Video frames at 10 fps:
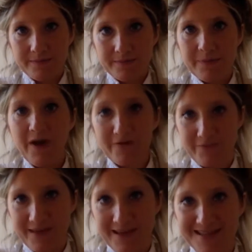
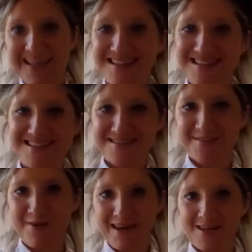Perfect. Yes.
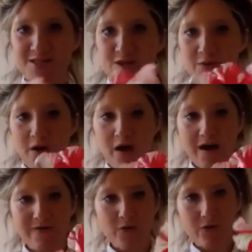Great. So
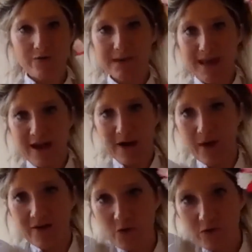I've got
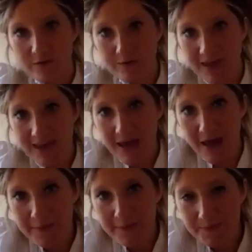
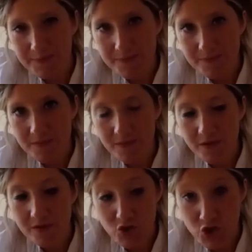the
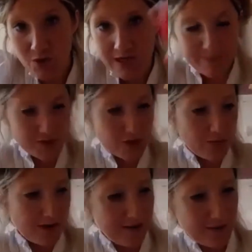tulips. So
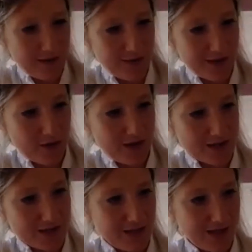here we go.
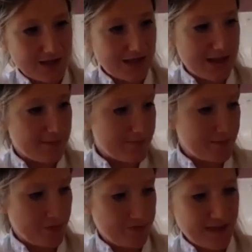Here's them
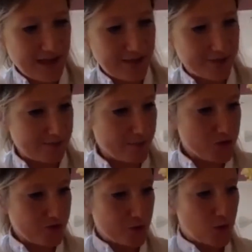with their
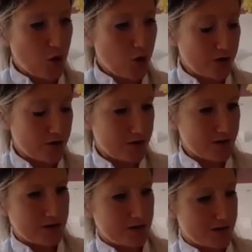beautiful long
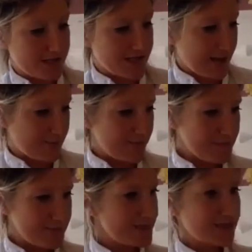
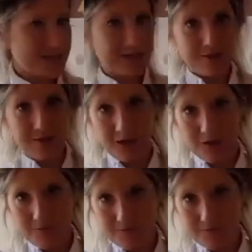stems. There we go.